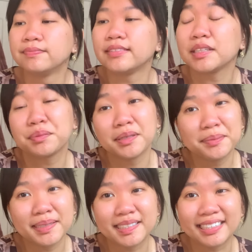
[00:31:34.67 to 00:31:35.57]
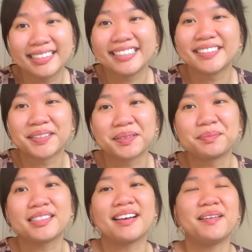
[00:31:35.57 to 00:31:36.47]
That's pretty much it in
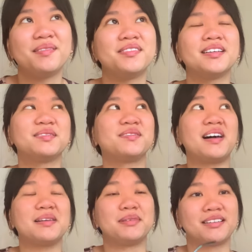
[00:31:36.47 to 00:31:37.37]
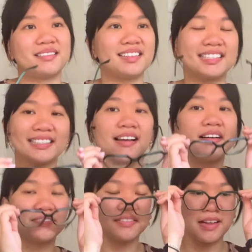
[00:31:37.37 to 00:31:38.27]
terms of fiber
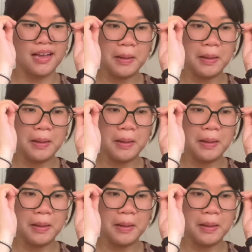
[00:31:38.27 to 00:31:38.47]
stuff.